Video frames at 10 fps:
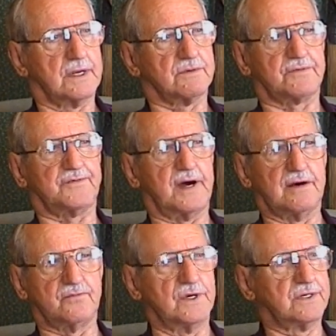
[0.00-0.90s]
That was
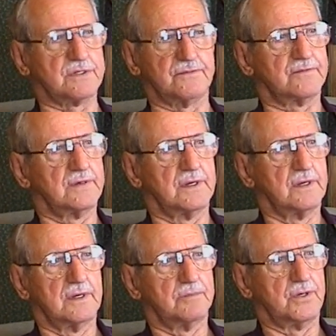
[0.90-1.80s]
five weeks of
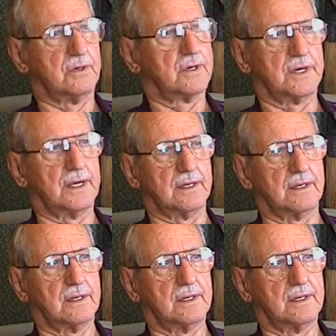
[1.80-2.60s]
pure hell.